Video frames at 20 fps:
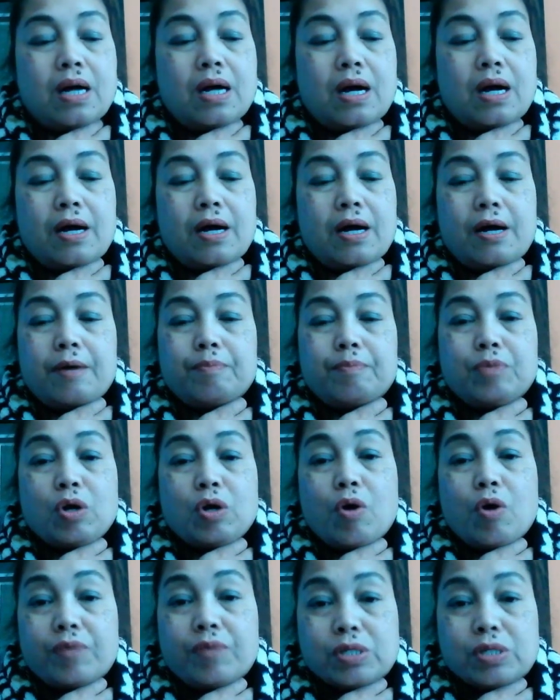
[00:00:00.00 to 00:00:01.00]
They
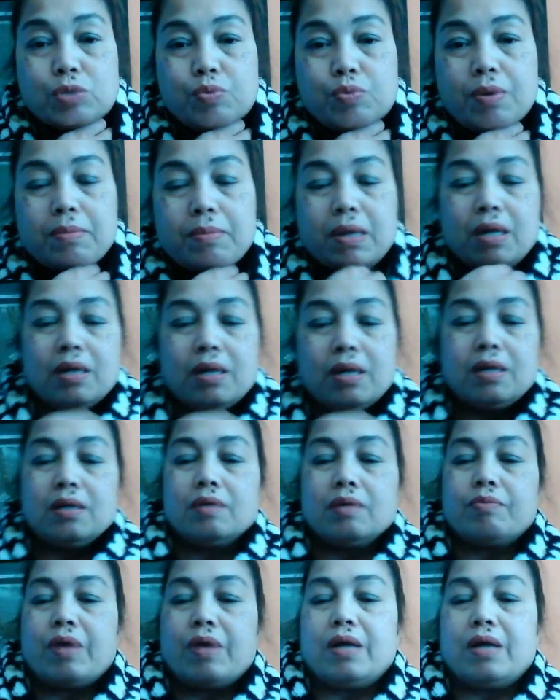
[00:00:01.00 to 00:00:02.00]
go for swimming,
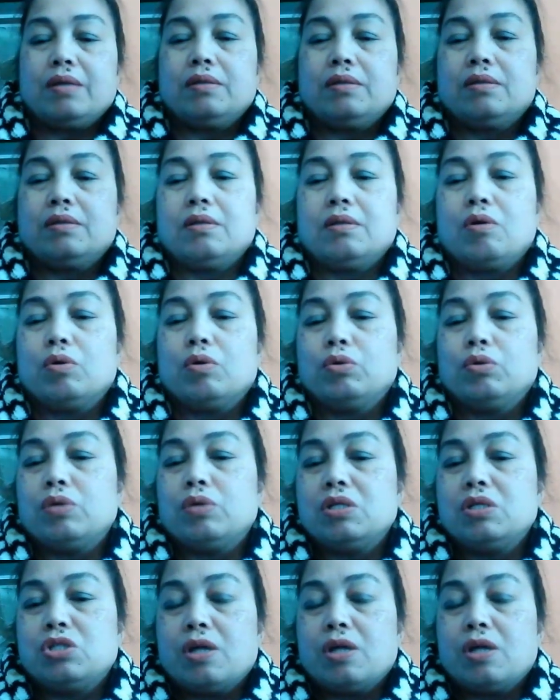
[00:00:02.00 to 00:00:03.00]
right? They go to
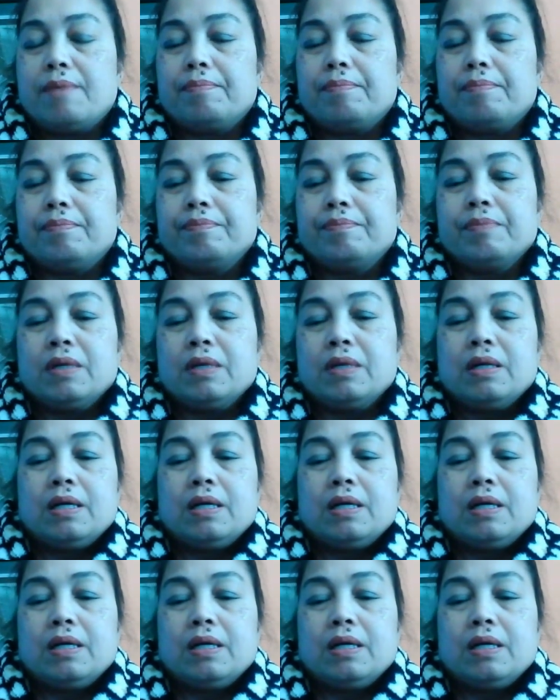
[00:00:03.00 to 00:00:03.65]
the gym.